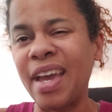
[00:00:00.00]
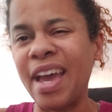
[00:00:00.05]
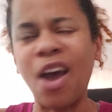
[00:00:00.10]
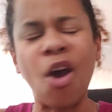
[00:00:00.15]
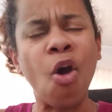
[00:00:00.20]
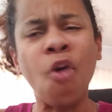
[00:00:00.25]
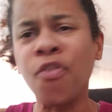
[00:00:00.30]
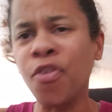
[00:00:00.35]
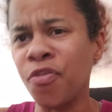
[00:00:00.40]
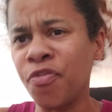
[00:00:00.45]

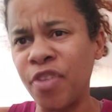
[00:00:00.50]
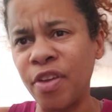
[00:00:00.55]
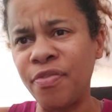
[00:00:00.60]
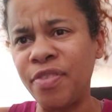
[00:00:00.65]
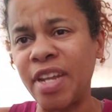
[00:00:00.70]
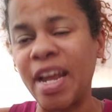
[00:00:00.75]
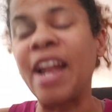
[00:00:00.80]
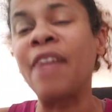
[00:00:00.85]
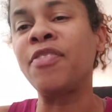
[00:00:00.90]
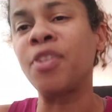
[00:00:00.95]
over
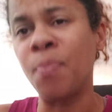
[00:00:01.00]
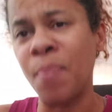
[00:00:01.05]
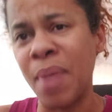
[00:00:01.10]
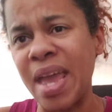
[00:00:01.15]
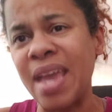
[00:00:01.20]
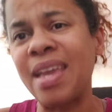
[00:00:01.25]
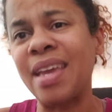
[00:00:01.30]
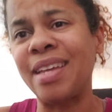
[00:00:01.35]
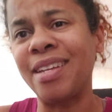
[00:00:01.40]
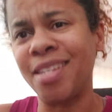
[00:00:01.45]
50. I'd have to
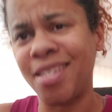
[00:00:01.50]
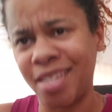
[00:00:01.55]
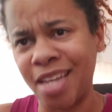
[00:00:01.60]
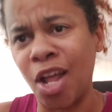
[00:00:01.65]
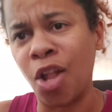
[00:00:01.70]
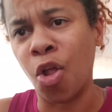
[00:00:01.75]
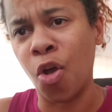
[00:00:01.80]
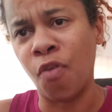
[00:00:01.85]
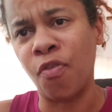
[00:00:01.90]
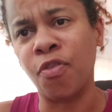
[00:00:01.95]
make and
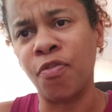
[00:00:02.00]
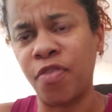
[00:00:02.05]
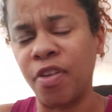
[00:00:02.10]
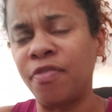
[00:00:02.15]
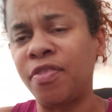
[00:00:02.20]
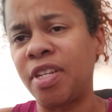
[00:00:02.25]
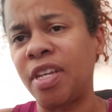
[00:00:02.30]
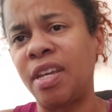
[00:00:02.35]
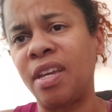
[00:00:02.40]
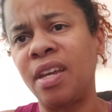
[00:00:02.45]
sell over
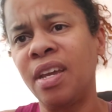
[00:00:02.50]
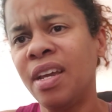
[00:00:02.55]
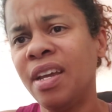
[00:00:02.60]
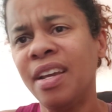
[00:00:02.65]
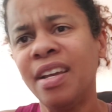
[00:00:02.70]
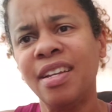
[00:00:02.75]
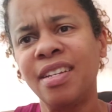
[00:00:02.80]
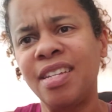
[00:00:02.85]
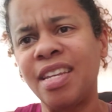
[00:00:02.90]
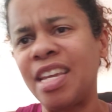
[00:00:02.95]
50
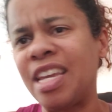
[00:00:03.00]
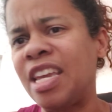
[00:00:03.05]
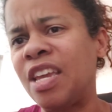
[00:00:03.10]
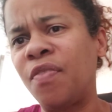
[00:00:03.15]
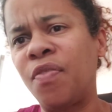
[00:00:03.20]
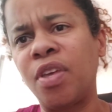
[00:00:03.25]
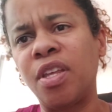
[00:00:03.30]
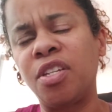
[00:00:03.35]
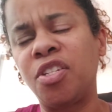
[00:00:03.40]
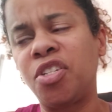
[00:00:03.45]
to
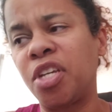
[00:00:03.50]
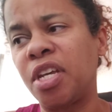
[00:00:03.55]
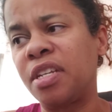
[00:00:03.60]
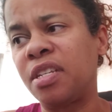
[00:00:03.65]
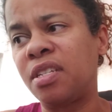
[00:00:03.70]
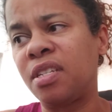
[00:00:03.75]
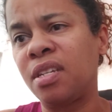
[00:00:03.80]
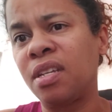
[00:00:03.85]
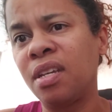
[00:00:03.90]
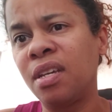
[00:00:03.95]
even
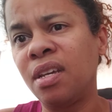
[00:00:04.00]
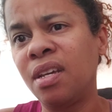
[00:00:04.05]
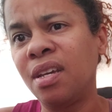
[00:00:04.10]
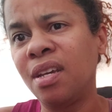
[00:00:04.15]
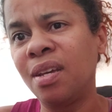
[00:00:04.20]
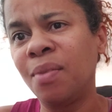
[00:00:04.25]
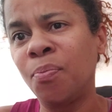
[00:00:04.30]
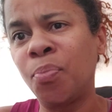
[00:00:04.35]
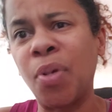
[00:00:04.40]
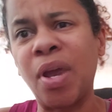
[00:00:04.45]
just
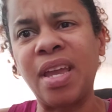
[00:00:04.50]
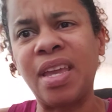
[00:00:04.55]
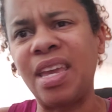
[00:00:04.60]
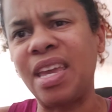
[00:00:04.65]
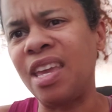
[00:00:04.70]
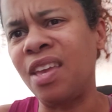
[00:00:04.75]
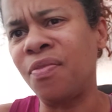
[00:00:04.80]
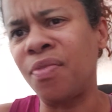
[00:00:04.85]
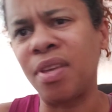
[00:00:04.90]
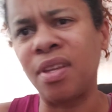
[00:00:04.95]
break
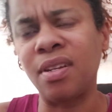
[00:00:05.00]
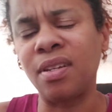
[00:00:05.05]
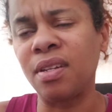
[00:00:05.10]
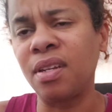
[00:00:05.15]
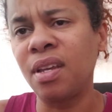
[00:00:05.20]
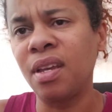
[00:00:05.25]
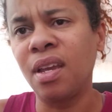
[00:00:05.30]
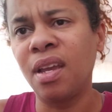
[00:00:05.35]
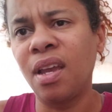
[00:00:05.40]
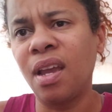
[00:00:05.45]
even
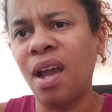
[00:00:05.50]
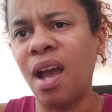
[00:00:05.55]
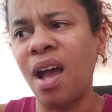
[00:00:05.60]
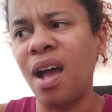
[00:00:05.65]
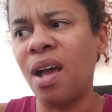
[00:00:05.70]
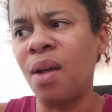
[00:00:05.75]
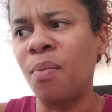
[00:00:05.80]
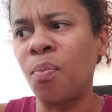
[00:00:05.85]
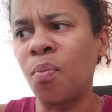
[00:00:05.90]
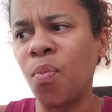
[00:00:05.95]

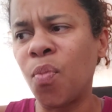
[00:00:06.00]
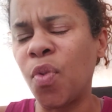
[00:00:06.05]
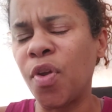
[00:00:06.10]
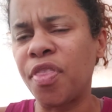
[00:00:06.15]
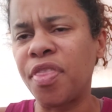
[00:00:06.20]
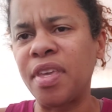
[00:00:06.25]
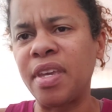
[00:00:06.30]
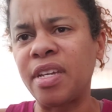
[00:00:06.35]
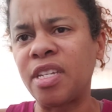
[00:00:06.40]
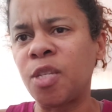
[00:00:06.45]

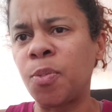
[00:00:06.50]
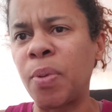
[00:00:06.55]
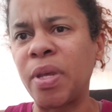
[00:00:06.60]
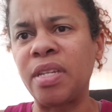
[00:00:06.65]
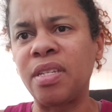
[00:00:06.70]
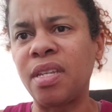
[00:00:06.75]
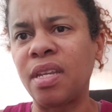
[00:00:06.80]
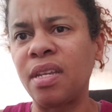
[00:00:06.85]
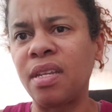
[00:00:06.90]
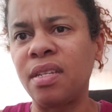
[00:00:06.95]
with the
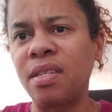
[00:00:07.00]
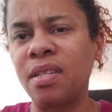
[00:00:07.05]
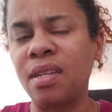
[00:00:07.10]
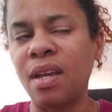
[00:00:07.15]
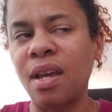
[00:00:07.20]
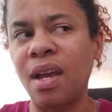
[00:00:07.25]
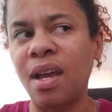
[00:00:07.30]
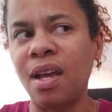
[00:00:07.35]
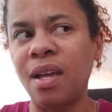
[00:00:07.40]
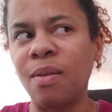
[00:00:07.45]
expenses.
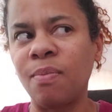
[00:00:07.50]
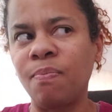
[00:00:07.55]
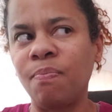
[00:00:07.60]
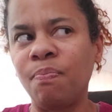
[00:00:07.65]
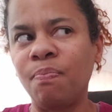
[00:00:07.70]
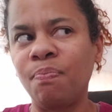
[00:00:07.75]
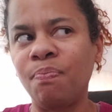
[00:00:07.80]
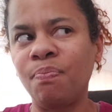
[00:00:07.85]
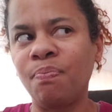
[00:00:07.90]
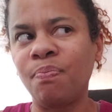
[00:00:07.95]

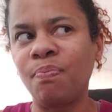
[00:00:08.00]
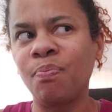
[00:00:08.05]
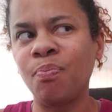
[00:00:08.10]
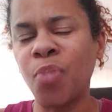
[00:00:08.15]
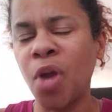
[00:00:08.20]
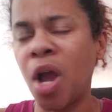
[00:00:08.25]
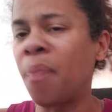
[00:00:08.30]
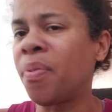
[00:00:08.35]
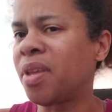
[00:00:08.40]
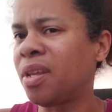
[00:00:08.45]

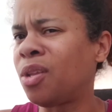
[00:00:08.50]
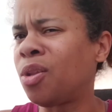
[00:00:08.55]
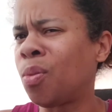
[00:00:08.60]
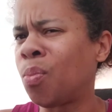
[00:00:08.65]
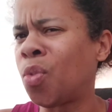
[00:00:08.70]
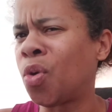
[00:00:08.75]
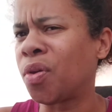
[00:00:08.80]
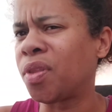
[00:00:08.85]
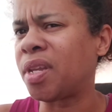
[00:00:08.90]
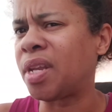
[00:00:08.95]
Probably a little
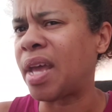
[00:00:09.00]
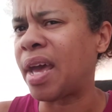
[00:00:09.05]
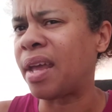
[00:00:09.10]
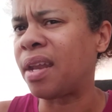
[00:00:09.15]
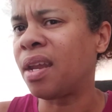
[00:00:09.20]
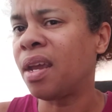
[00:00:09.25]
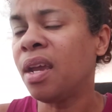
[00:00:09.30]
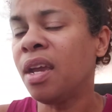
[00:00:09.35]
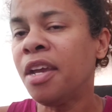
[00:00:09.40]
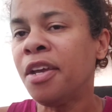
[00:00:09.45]
more than that.
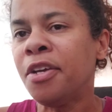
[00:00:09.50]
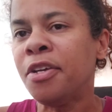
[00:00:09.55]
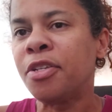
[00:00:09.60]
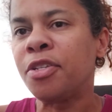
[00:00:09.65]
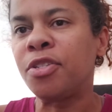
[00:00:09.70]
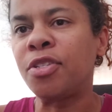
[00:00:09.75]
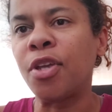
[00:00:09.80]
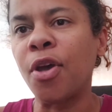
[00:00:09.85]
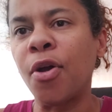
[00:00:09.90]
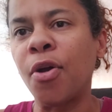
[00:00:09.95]

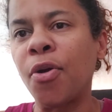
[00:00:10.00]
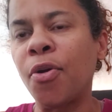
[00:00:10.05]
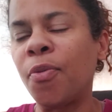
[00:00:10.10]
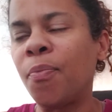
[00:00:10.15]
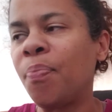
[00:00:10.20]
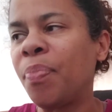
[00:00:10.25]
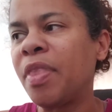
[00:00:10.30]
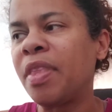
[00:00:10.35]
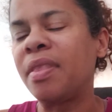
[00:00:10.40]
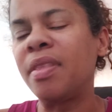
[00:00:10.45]
So
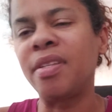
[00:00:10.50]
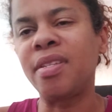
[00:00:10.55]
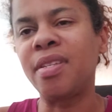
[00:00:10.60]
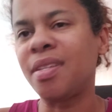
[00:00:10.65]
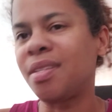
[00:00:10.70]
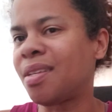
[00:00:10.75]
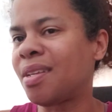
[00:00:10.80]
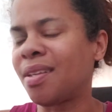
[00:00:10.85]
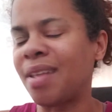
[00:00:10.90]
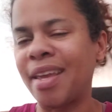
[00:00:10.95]
this
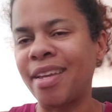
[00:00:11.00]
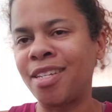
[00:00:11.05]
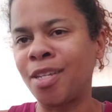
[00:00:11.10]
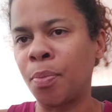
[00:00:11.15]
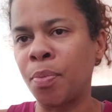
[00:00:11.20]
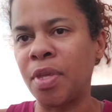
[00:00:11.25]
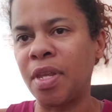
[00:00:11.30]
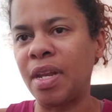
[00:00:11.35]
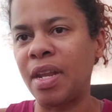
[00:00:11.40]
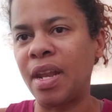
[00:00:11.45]
isn't like
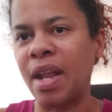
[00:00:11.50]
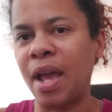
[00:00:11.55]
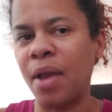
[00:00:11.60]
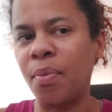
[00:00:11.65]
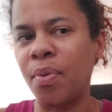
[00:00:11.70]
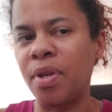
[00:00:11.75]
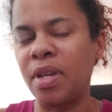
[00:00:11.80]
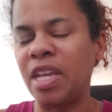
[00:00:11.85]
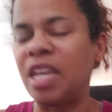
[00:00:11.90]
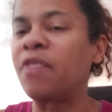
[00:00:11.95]
something that I
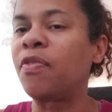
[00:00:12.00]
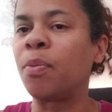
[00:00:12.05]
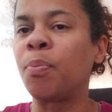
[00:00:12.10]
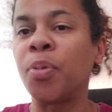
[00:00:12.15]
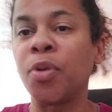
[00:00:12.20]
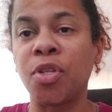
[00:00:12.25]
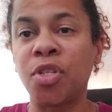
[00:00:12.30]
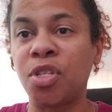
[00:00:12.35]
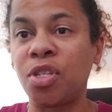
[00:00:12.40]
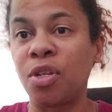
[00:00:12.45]
would even
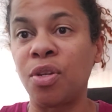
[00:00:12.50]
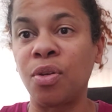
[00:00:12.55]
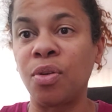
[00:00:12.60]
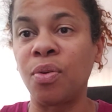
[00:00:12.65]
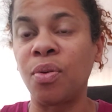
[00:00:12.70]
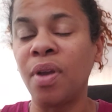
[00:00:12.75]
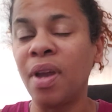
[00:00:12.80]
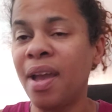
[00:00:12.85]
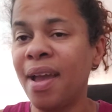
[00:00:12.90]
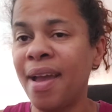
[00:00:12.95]

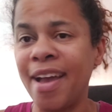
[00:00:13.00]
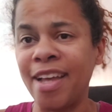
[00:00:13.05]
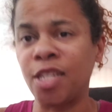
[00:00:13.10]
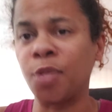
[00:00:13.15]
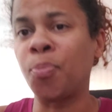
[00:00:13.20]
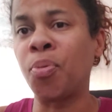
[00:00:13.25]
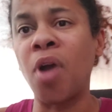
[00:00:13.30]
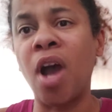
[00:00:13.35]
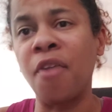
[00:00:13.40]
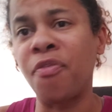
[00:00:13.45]
pursue as a
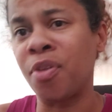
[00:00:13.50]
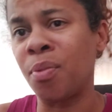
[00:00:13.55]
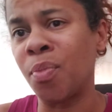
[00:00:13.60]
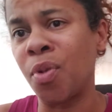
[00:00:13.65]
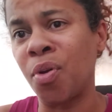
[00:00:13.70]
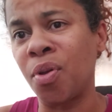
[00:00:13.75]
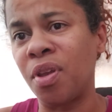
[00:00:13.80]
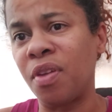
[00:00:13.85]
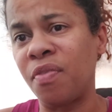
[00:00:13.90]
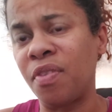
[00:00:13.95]
profit
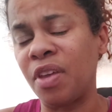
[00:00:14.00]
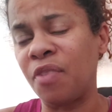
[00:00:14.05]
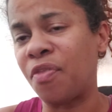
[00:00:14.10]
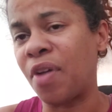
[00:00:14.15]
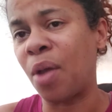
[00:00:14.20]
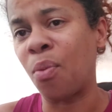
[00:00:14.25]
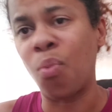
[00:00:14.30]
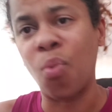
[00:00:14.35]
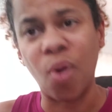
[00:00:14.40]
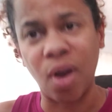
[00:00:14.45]
motive if
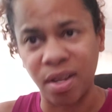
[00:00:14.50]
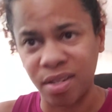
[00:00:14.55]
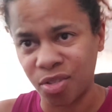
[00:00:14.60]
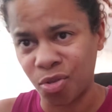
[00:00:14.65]
I was